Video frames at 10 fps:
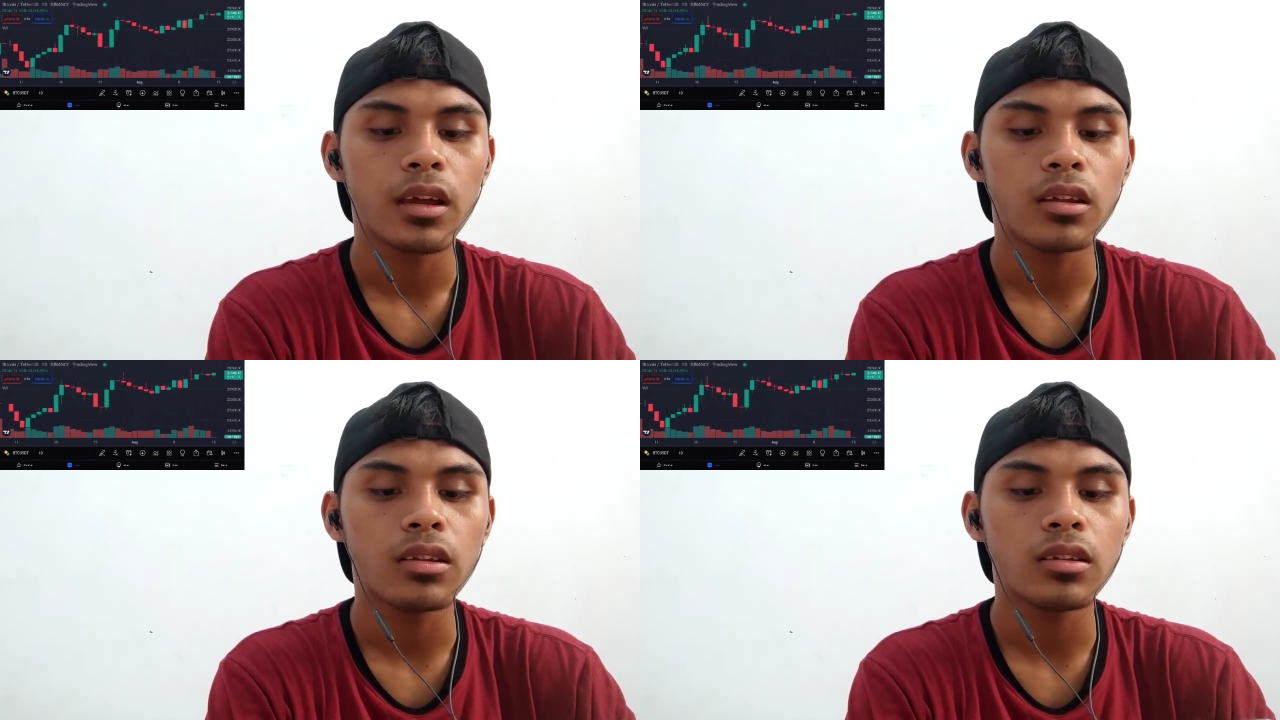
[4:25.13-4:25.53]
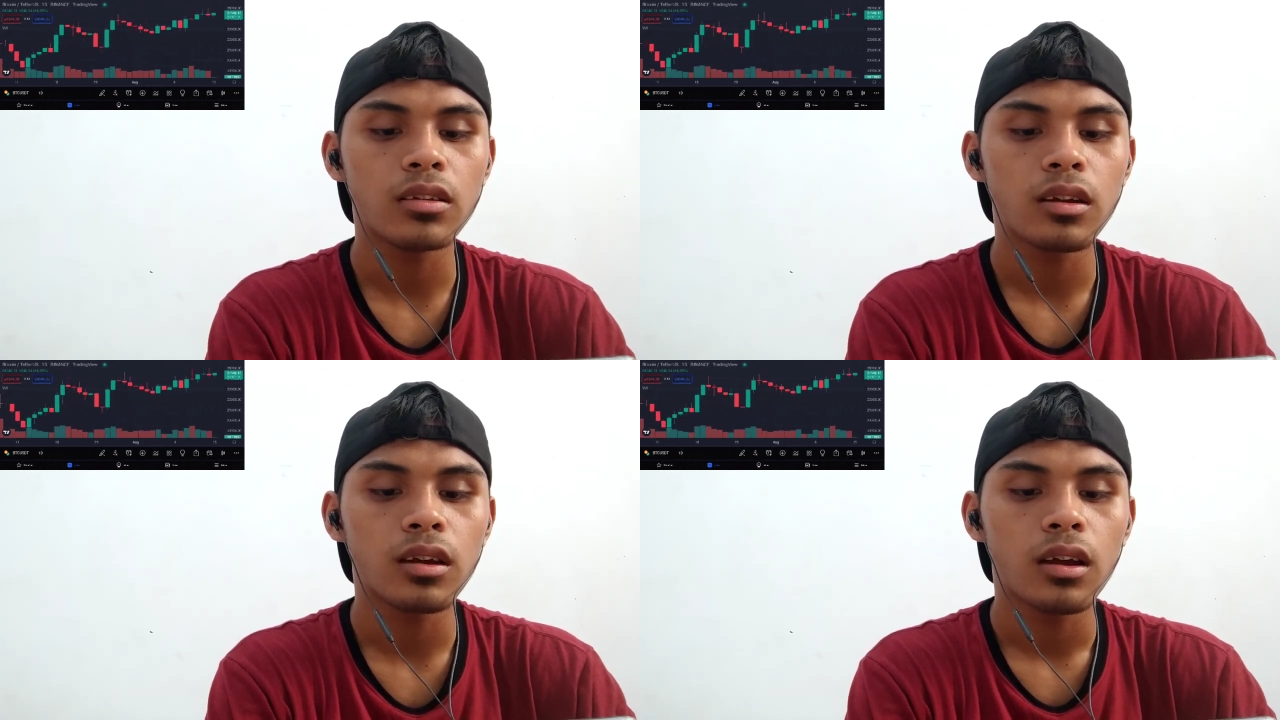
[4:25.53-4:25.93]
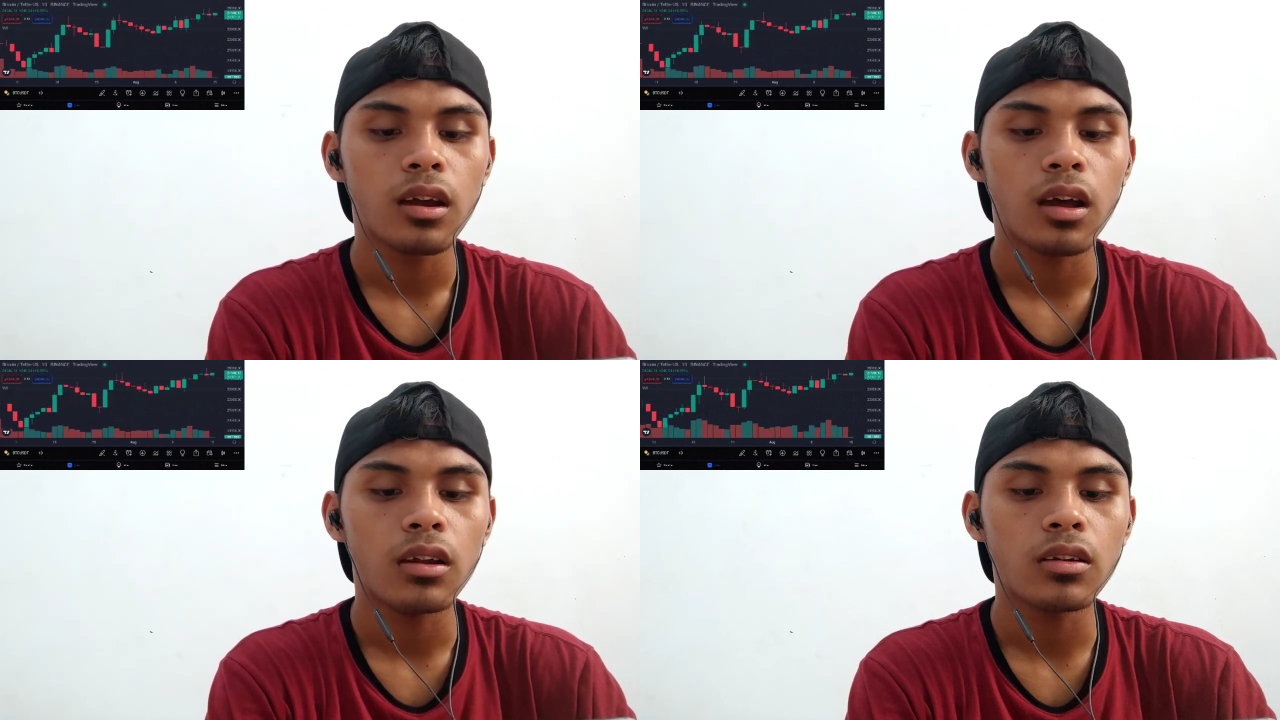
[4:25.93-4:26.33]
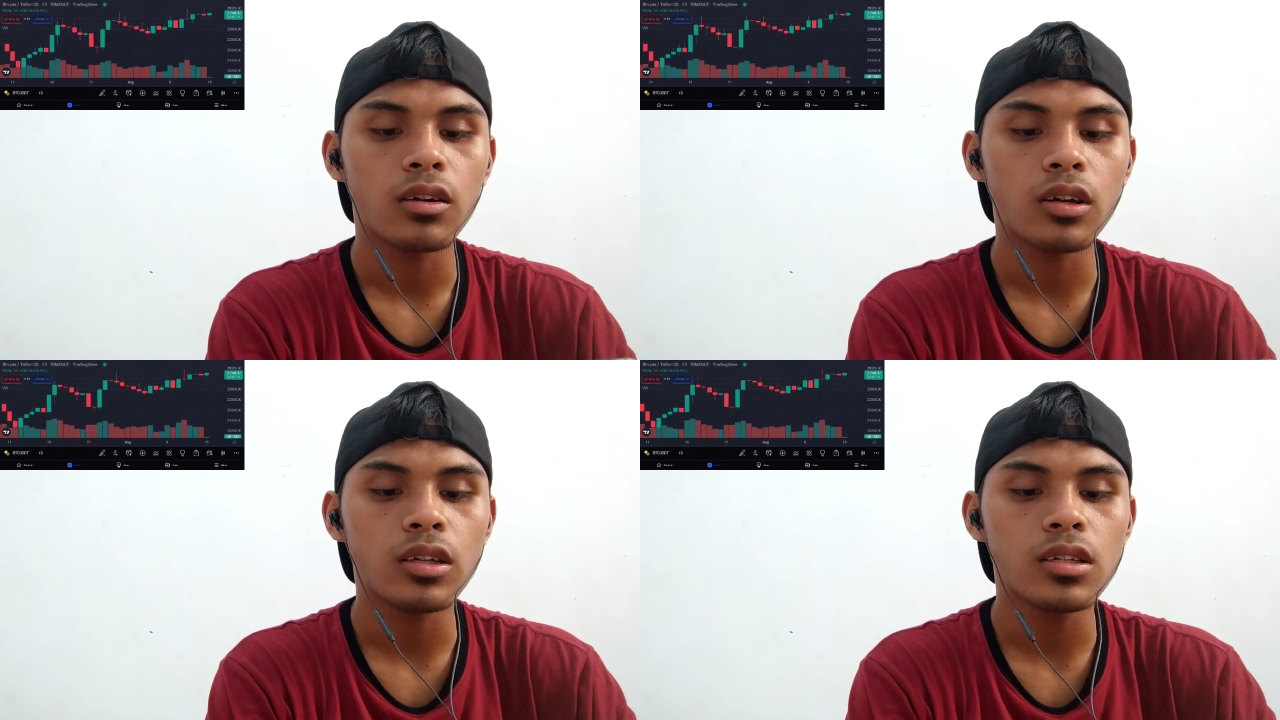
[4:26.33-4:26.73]

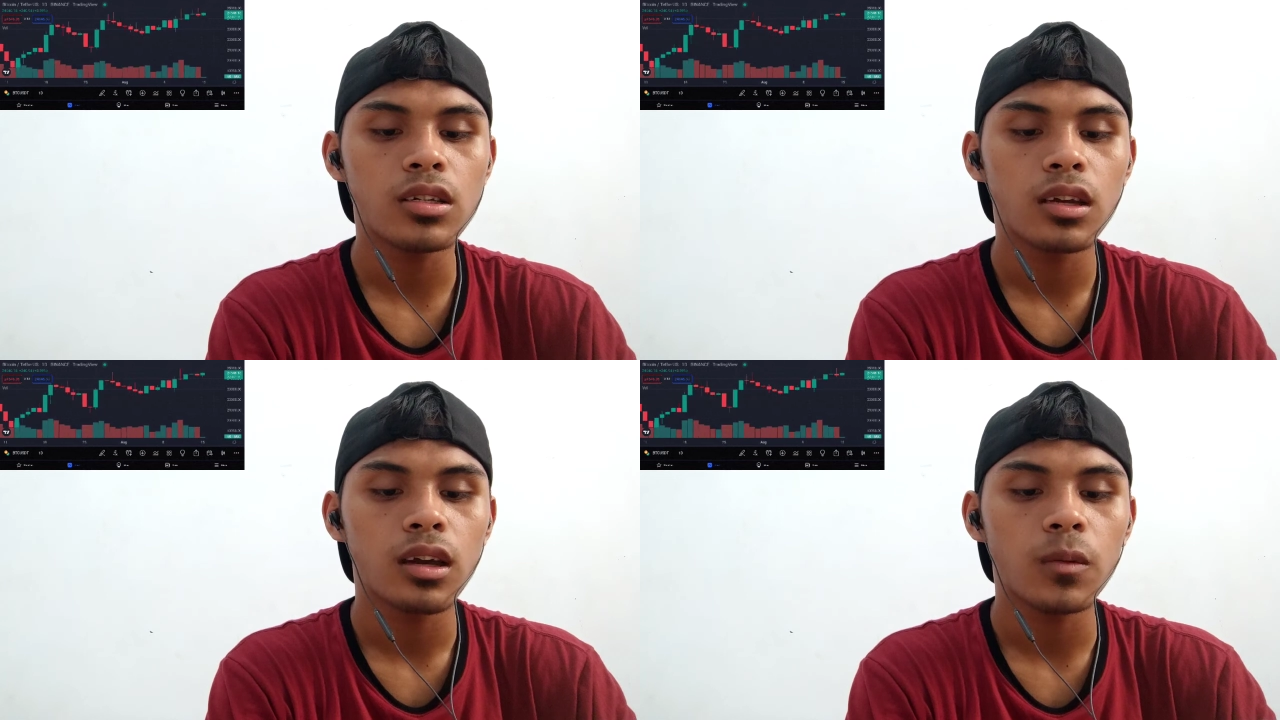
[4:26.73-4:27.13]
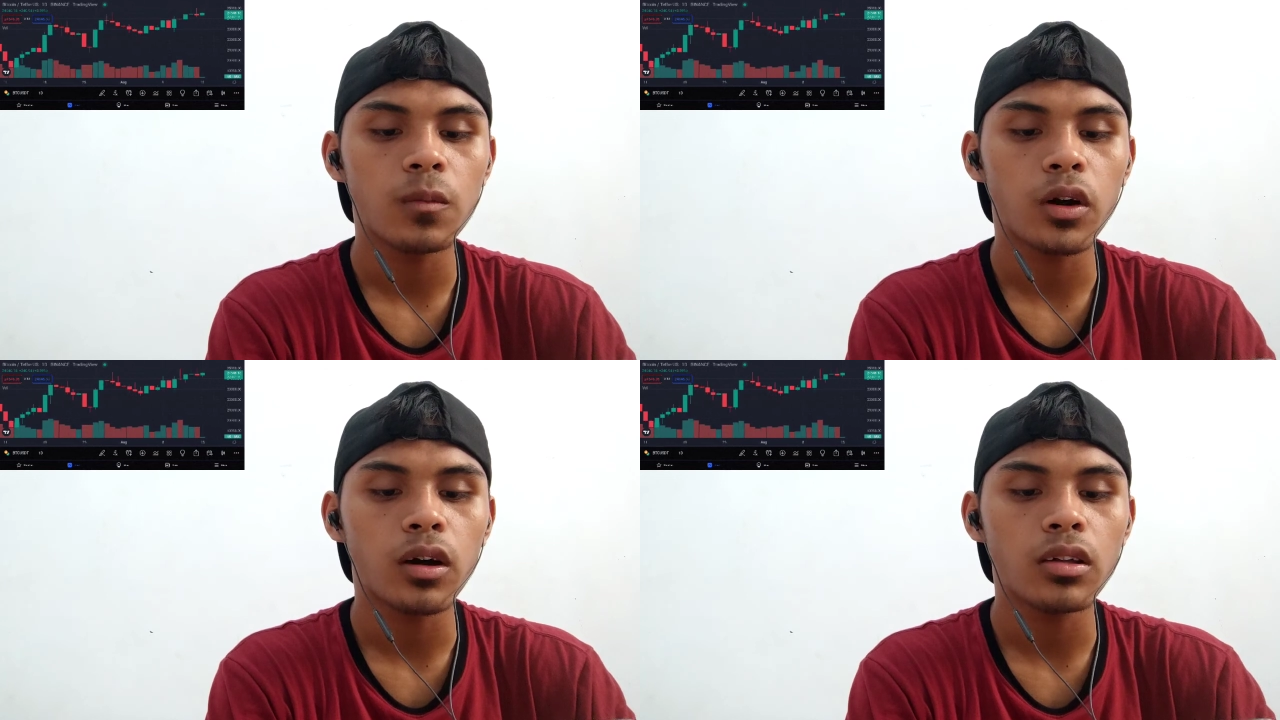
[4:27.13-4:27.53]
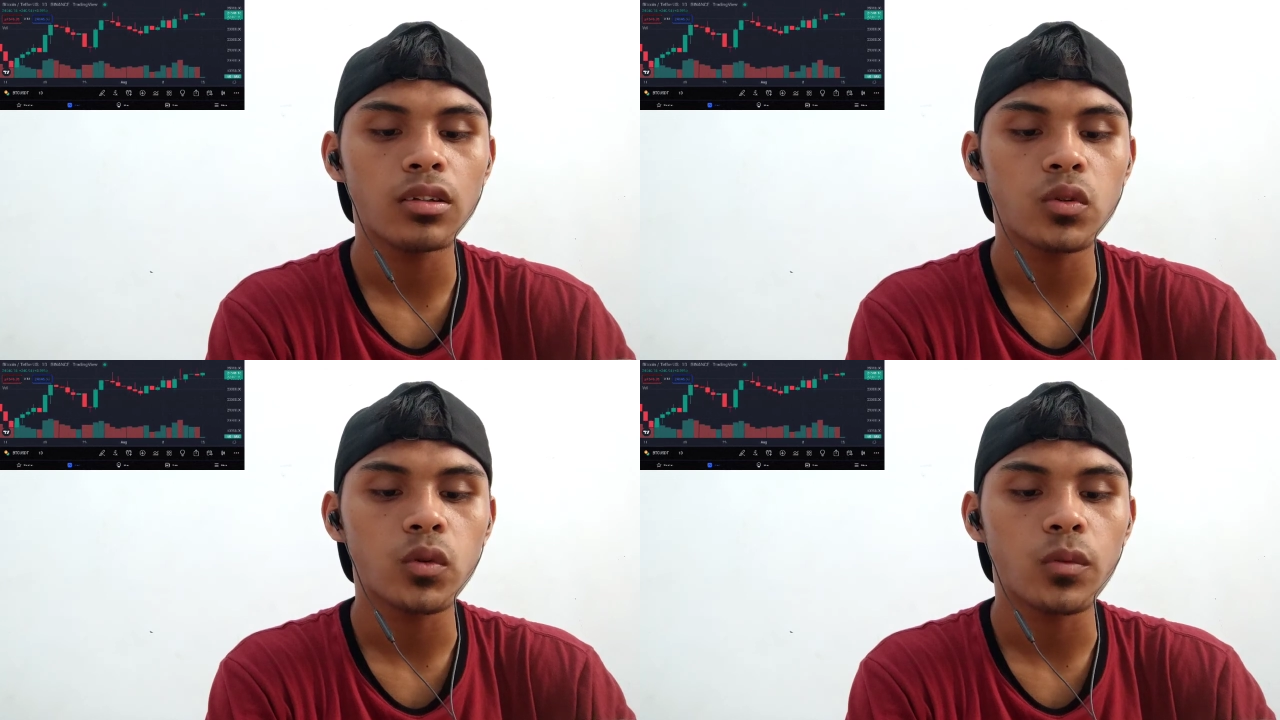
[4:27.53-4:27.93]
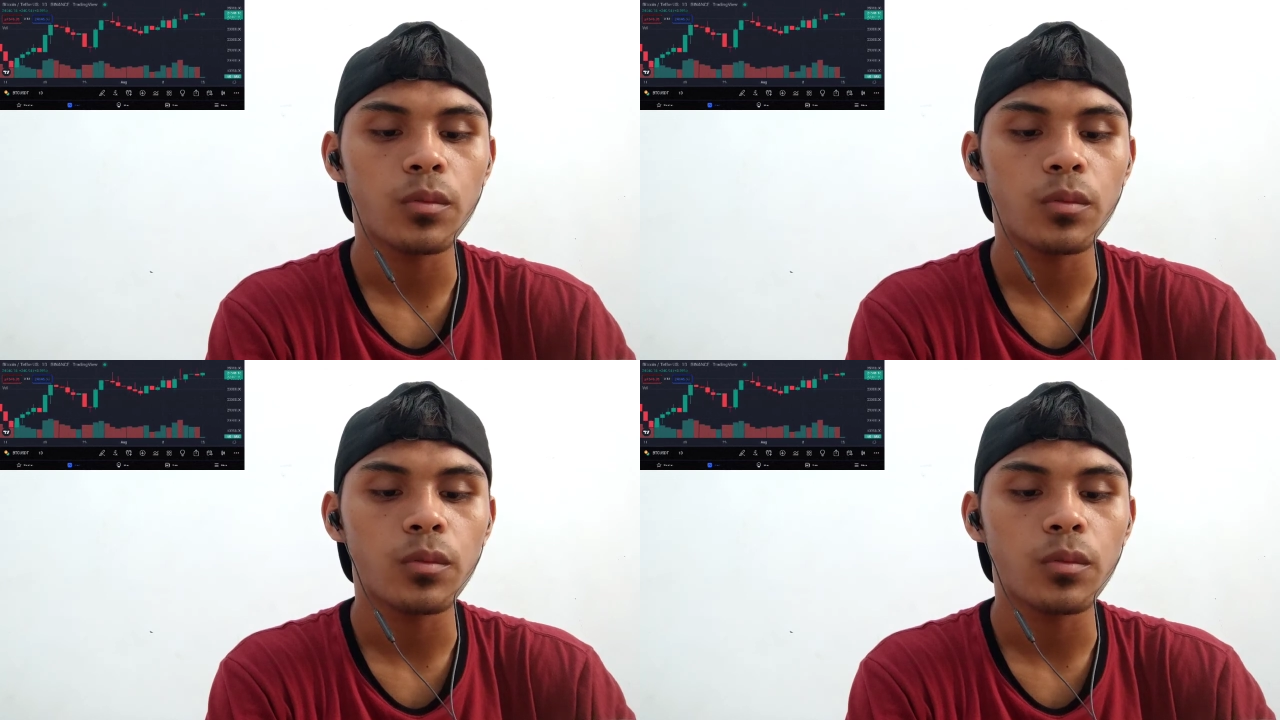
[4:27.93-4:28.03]
altcoins and pawns